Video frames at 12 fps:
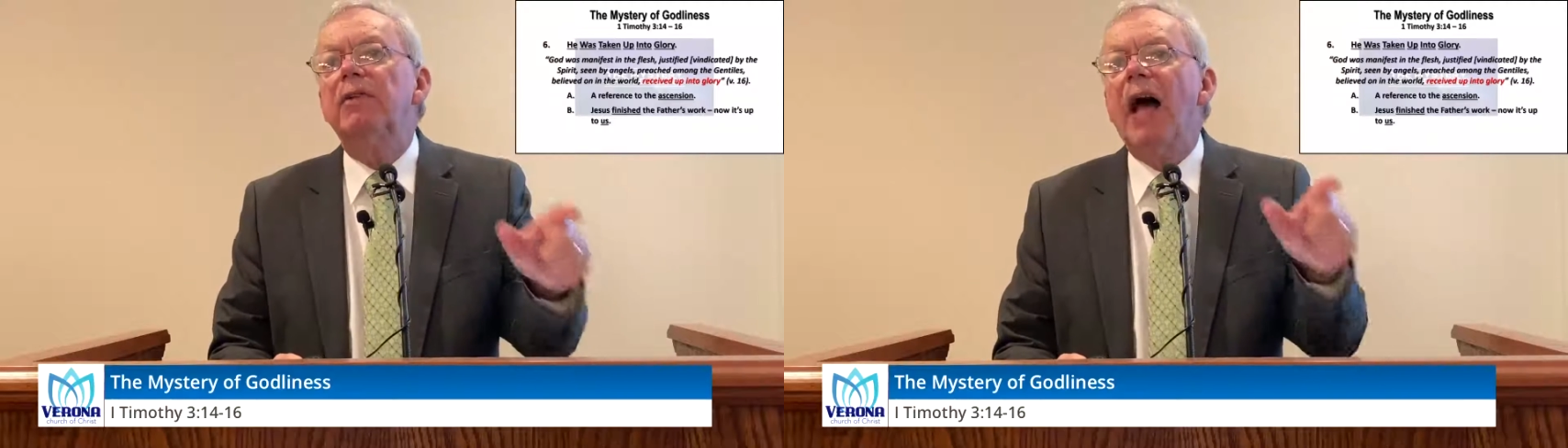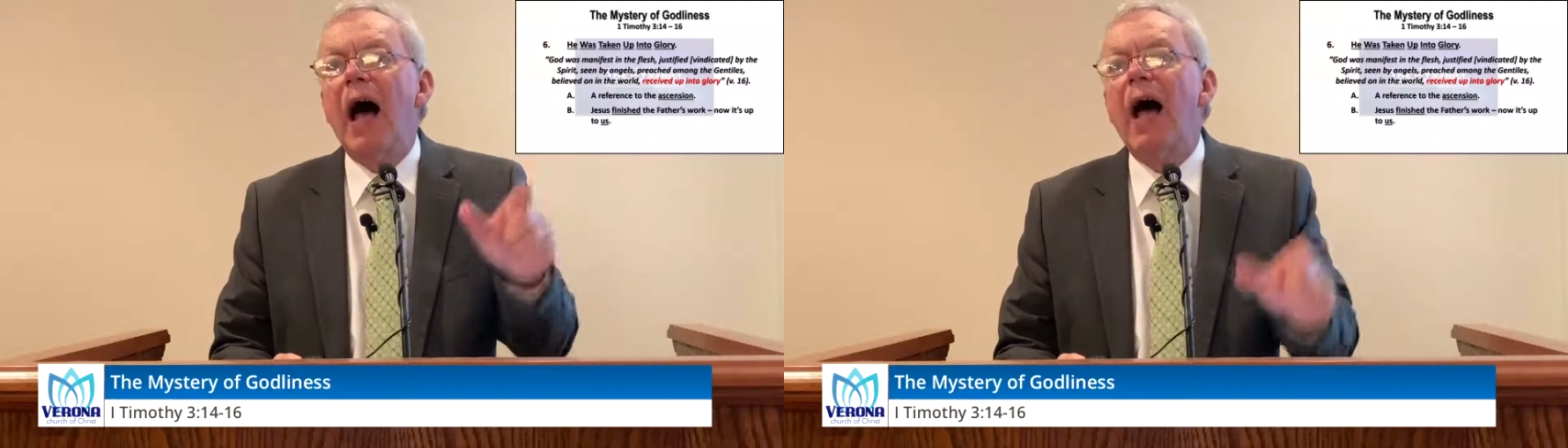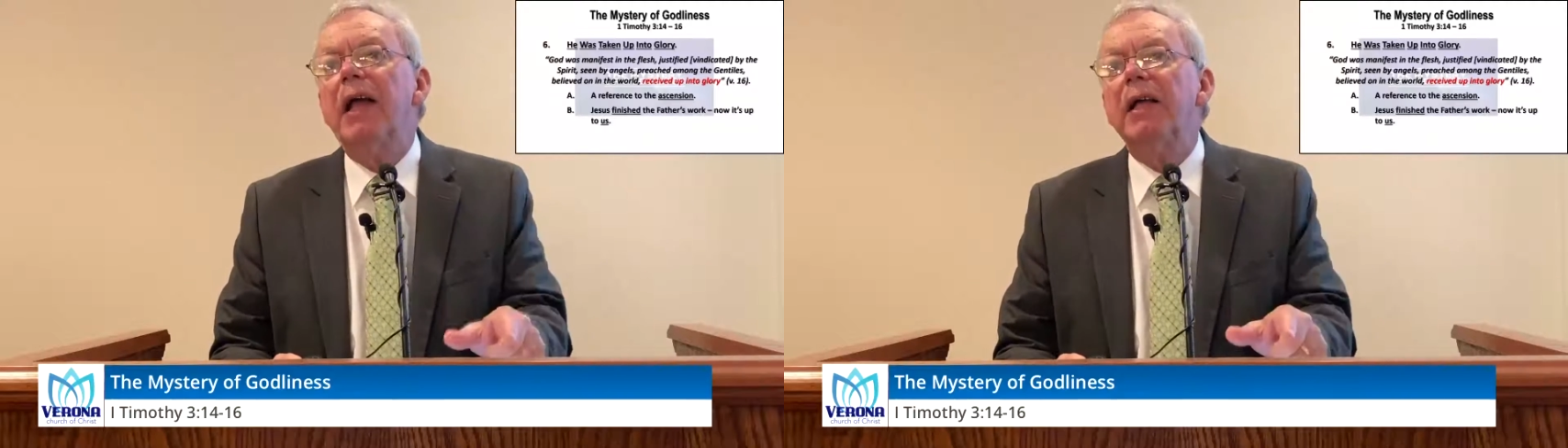
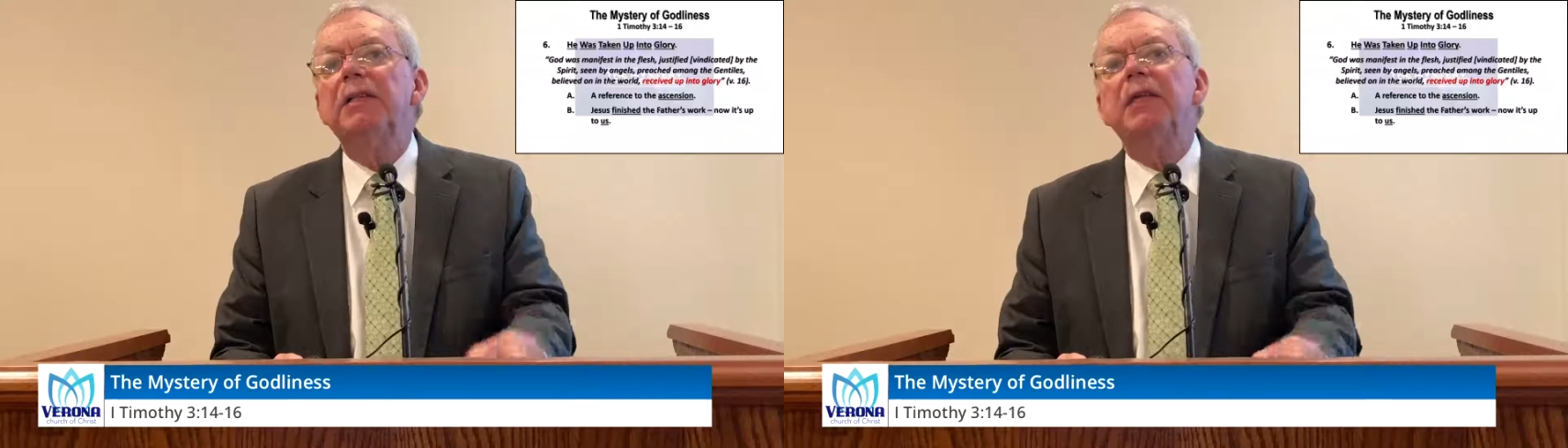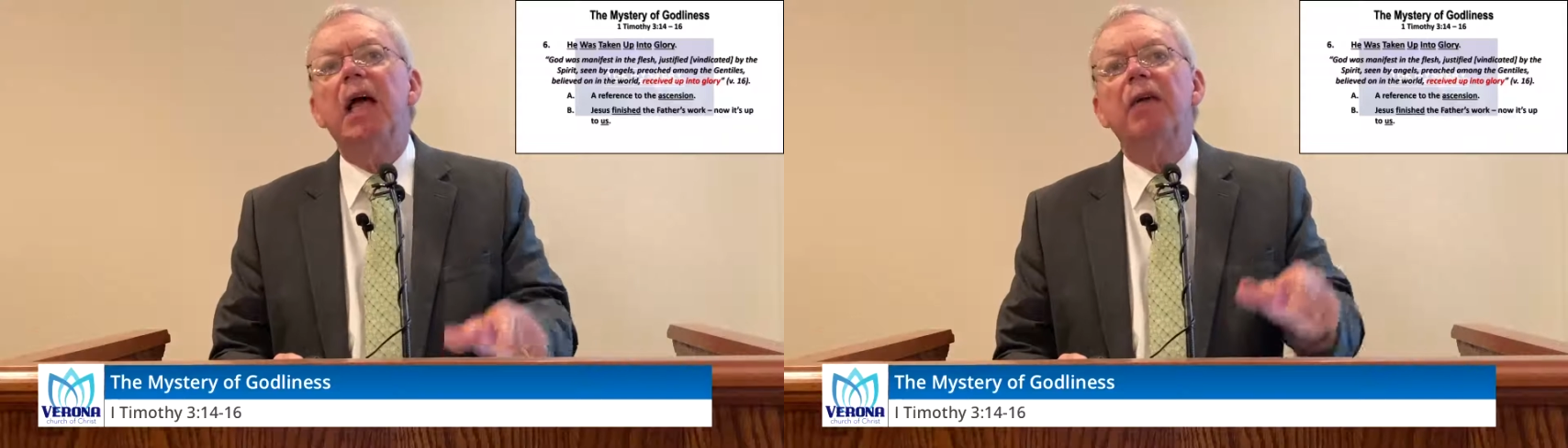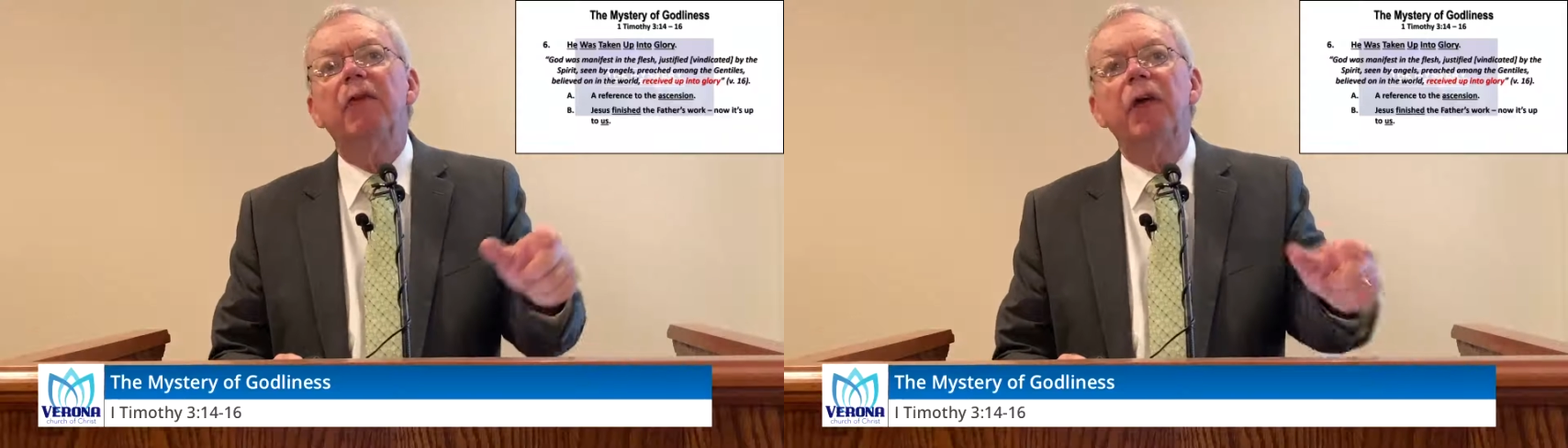I can
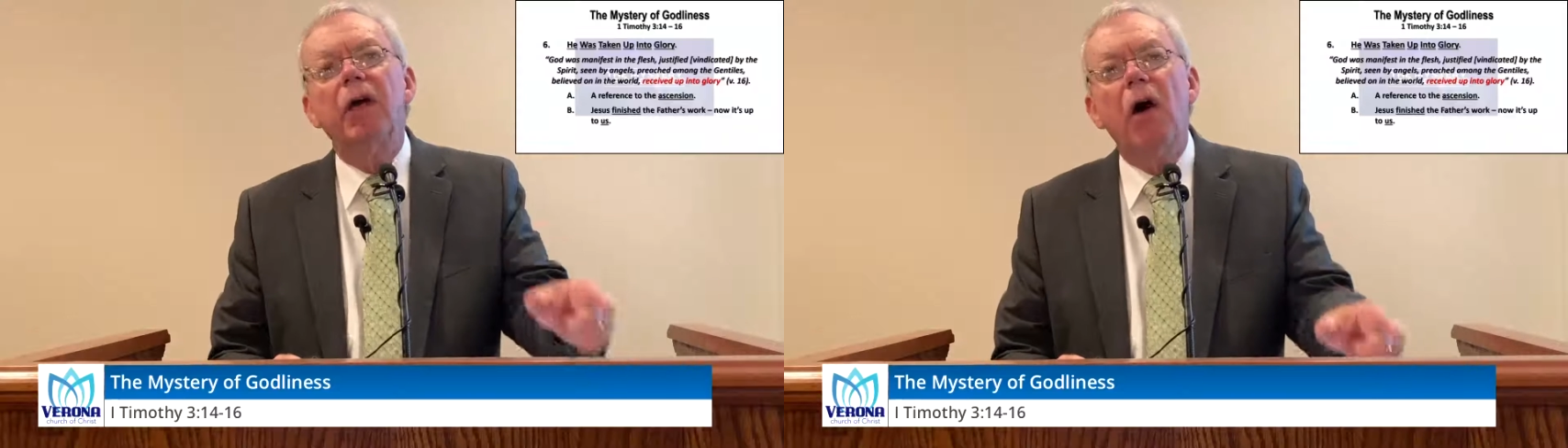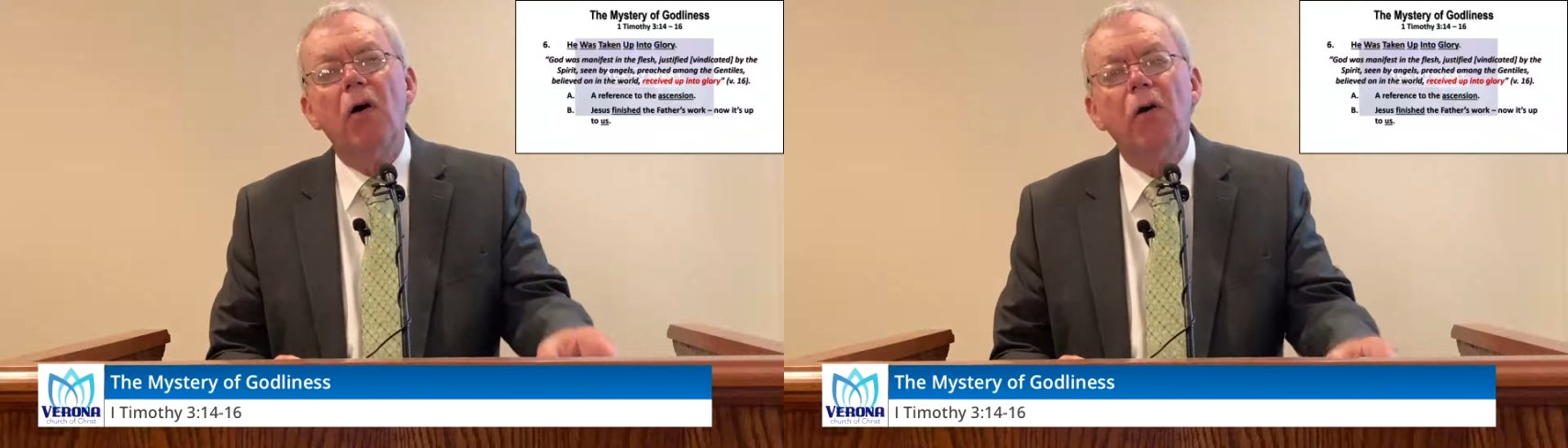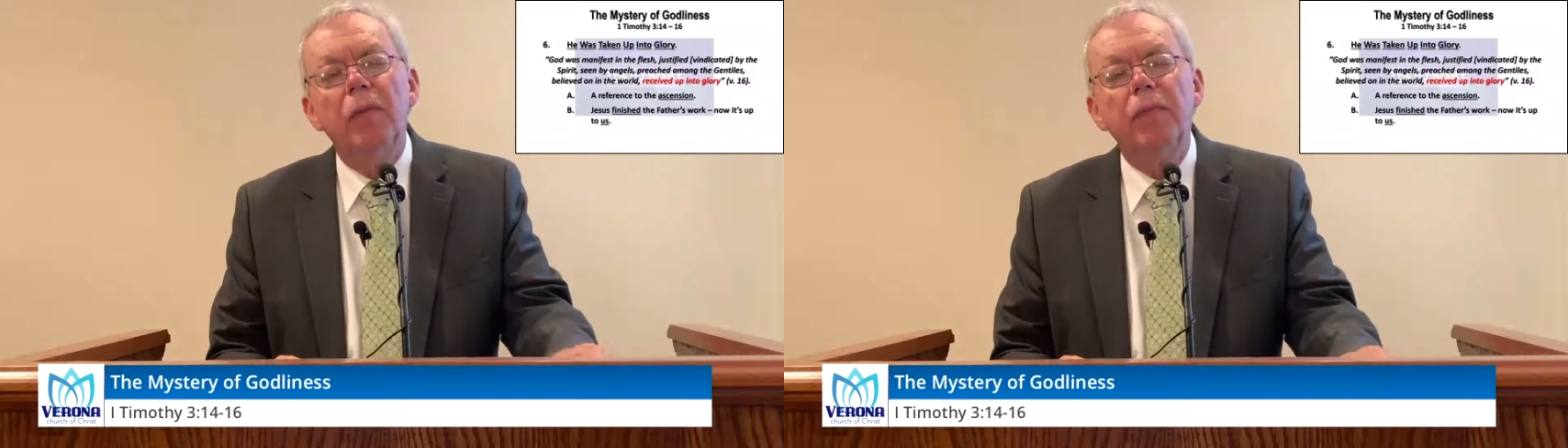safely
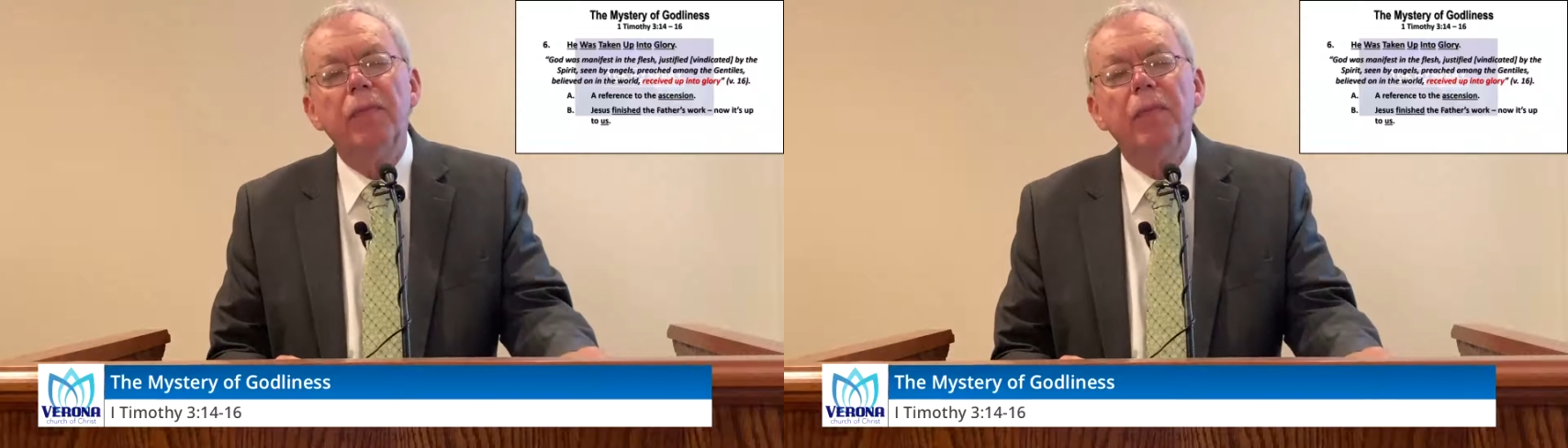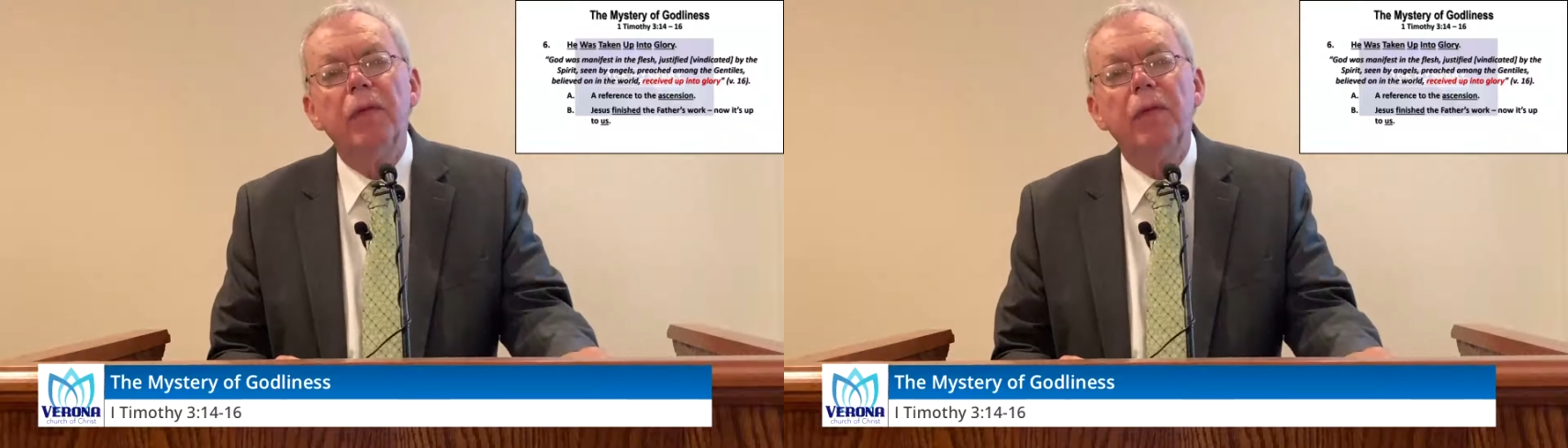go